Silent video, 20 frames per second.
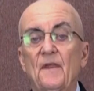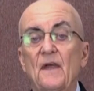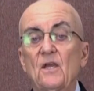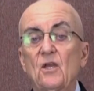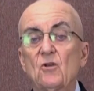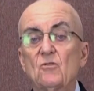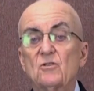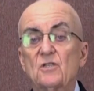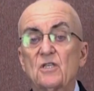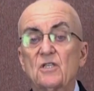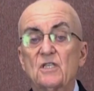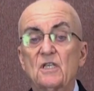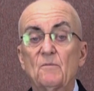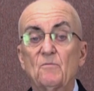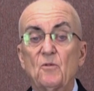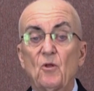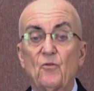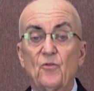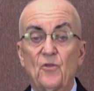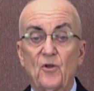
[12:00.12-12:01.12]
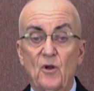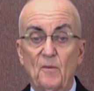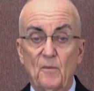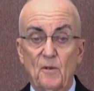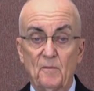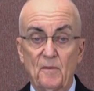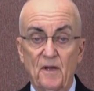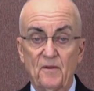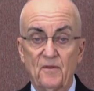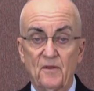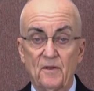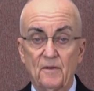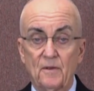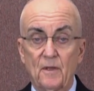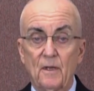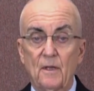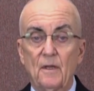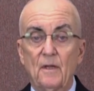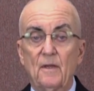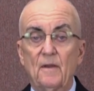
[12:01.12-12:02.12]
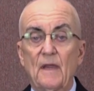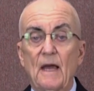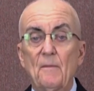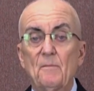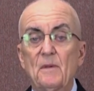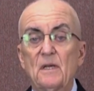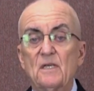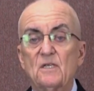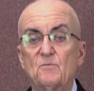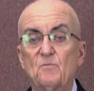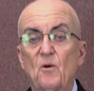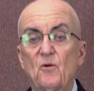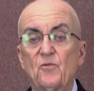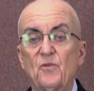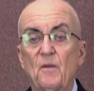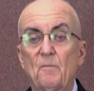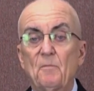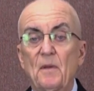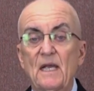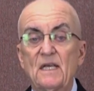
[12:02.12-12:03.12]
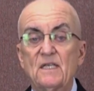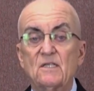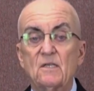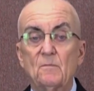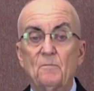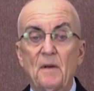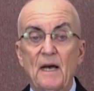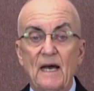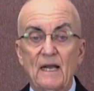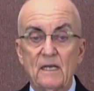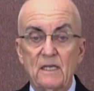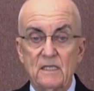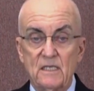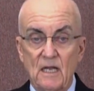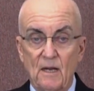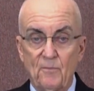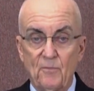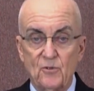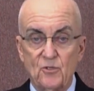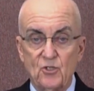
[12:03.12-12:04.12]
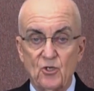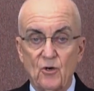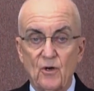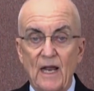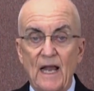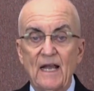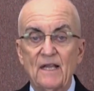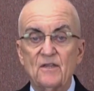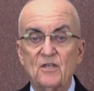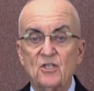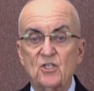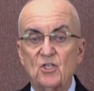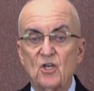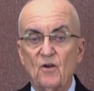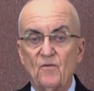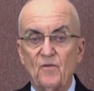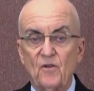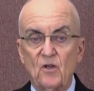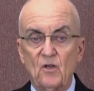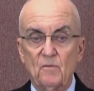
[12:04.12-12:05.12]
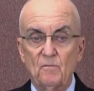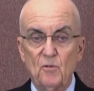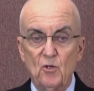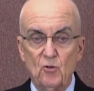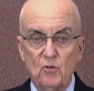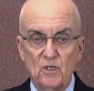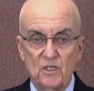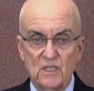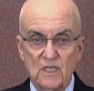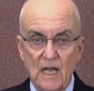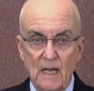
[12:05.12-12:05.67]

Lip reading: They used the symptothermal method. That means both the basal body temperature and the cervical mucus